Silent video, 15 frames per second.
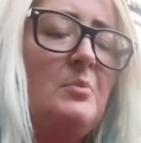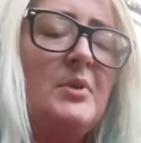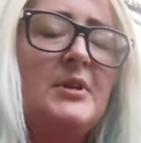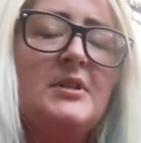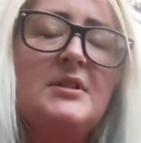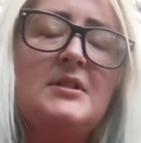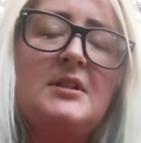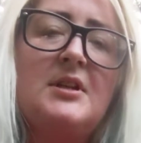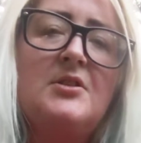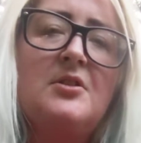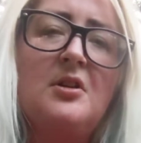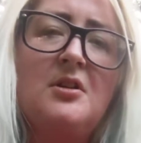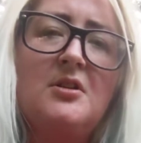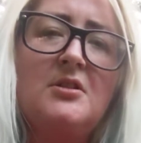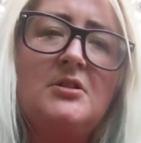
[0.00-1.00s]
But it's
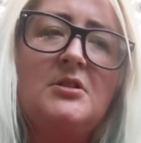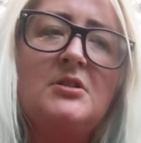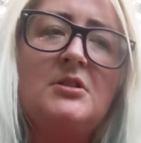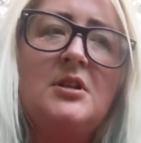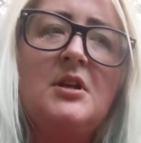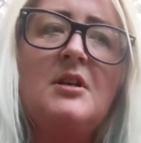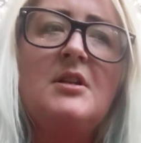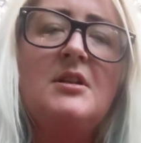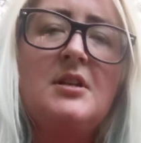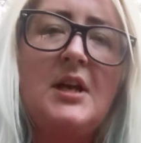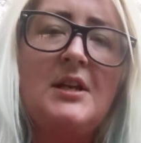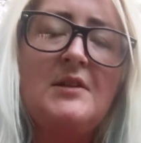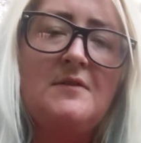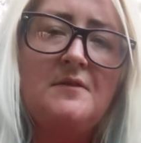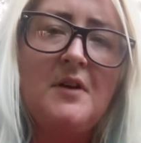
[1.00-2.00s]

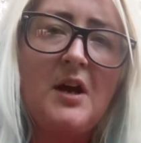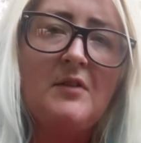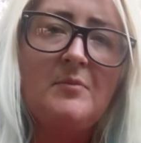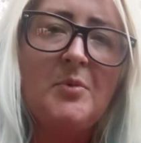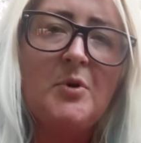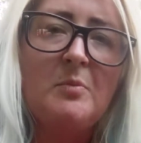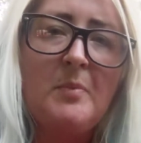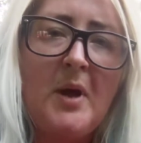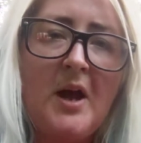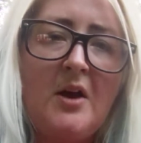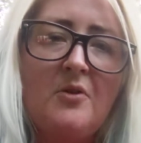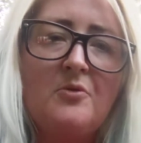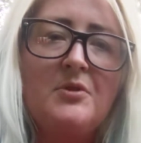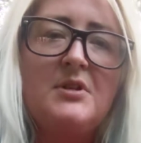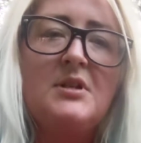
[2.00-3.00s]
$1.95 per
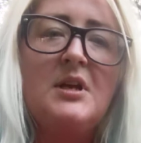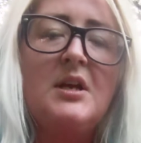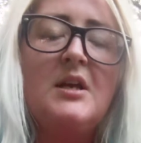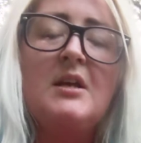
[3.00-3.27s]
pound